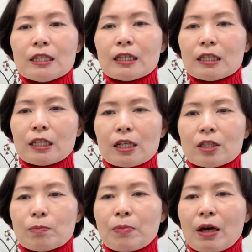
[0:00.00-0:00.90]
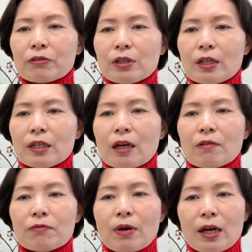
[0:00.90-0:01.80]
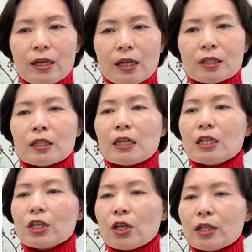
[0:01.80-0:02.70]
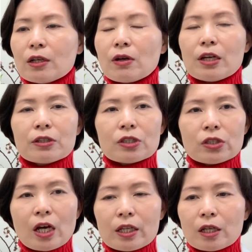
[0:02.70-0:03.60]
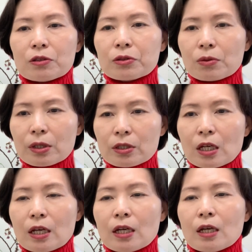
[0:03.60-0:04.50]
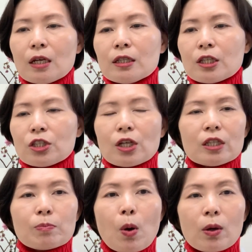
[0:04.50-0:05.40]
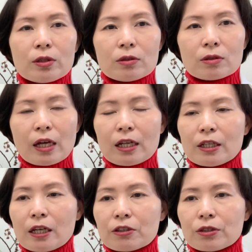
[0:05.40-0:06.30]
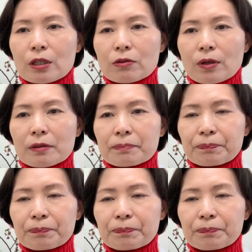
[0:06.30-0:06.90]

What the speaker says: such as bacteria, virus, internal, external stress, such as poison and etc.